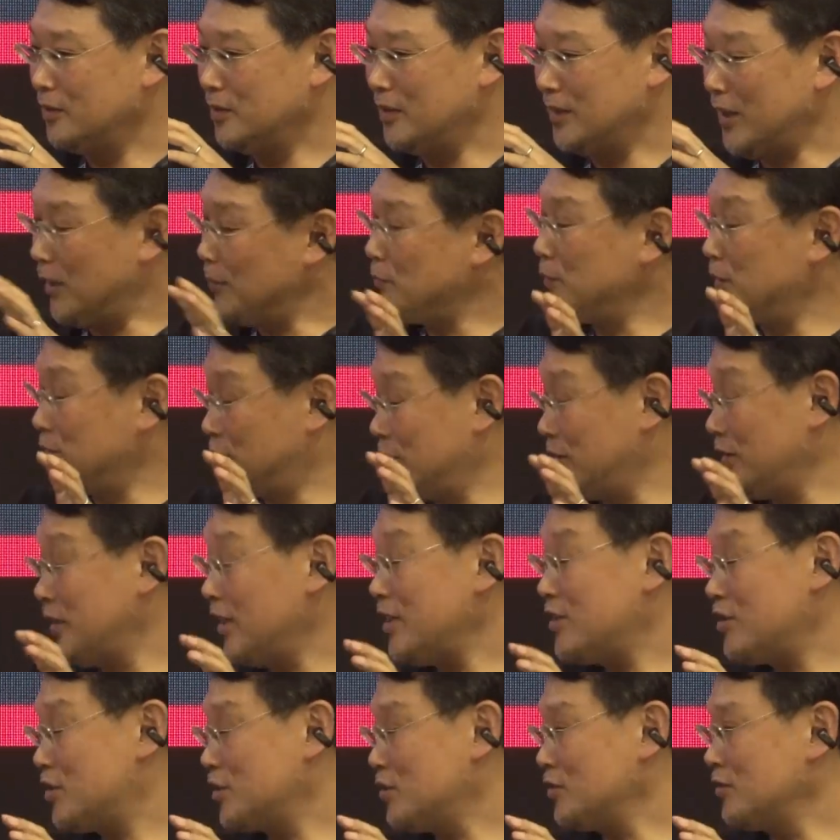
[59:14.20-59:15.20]
type
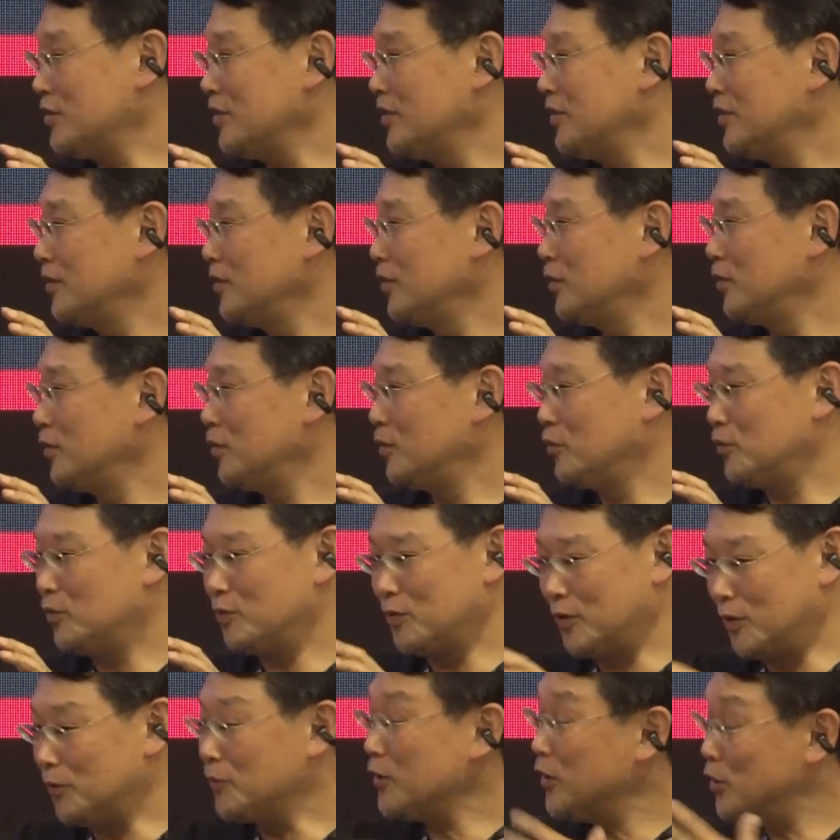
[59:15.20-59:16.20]
declaration
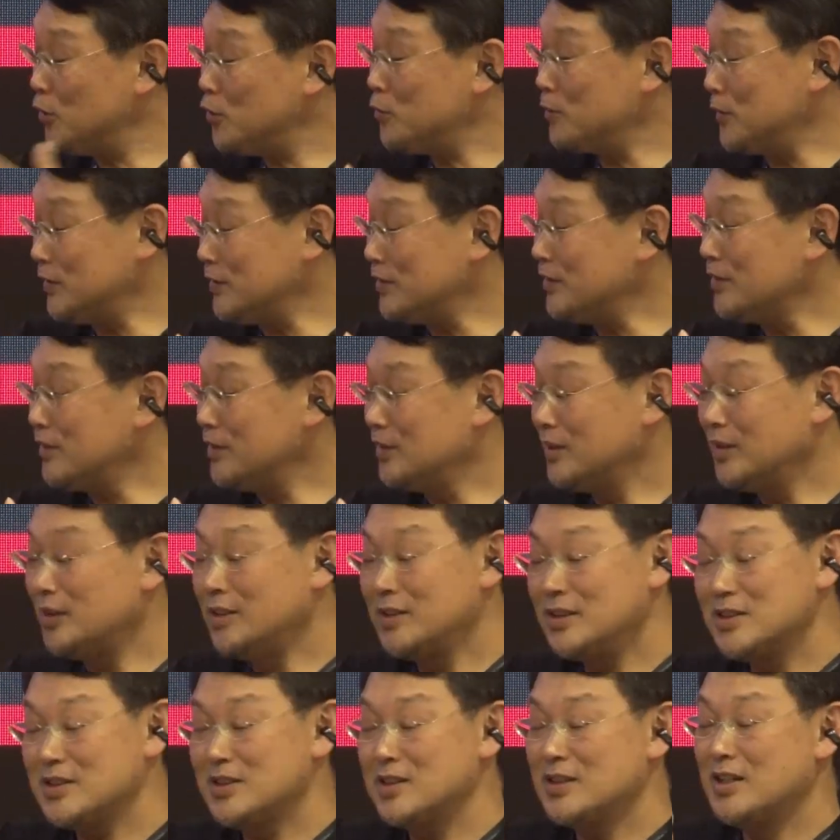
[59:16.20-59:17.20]
from human,
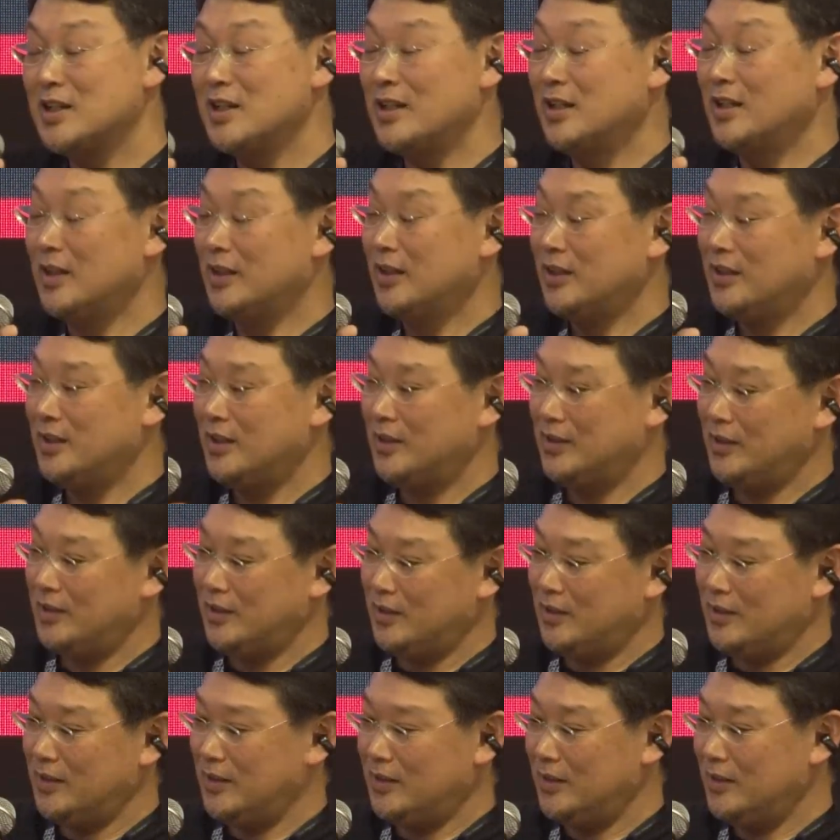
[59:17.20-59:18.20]
and
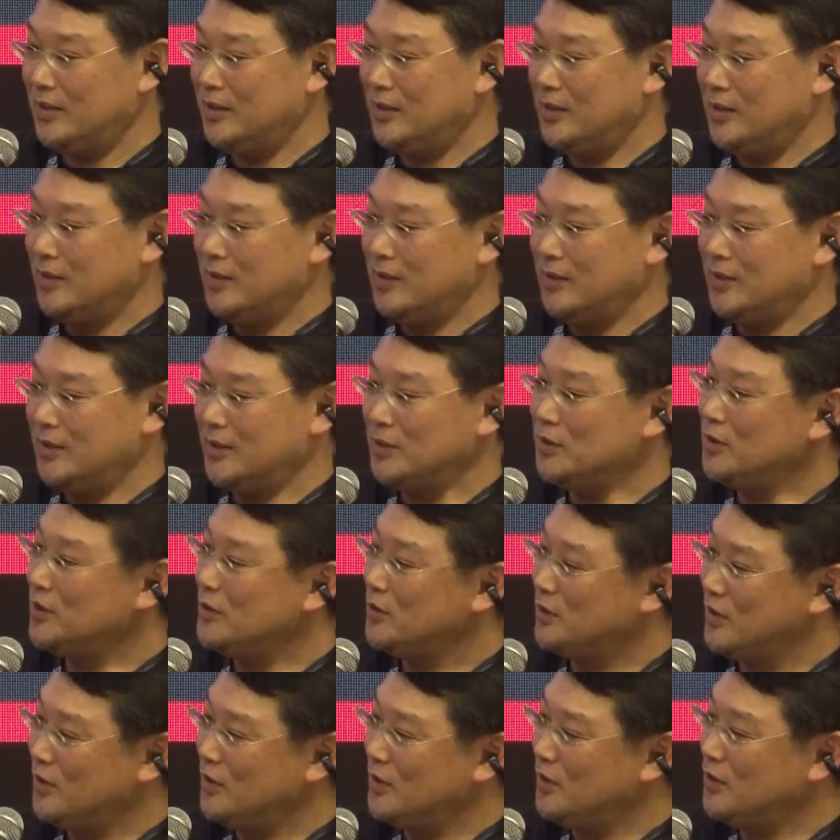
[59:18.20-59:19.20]
then
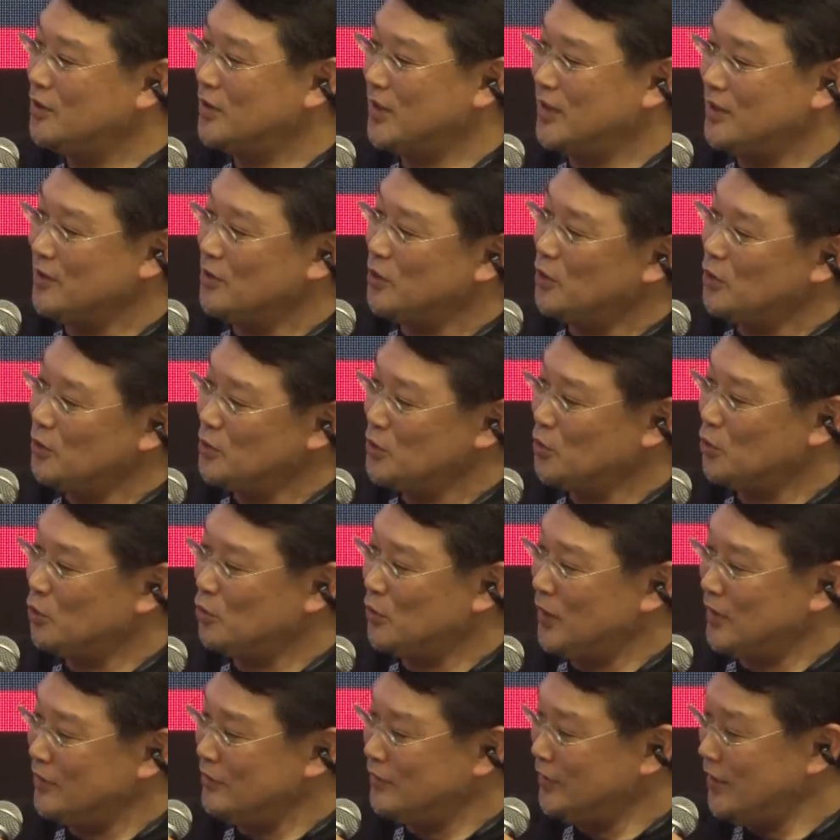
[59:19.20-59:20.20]
it can also
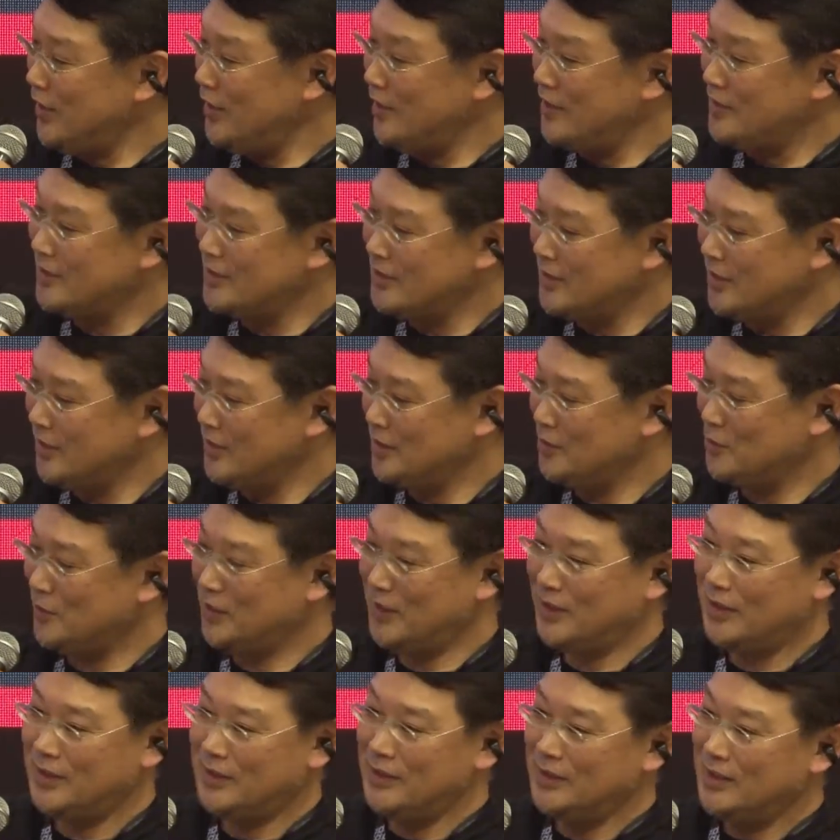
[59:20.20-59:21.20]
write tests. So
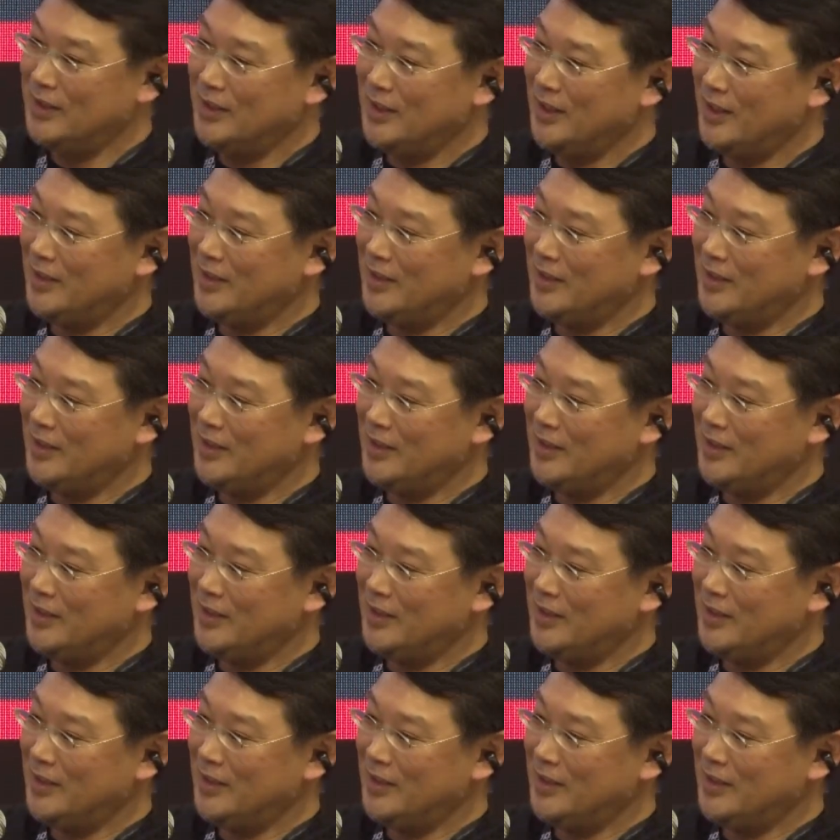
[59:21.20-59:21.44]
the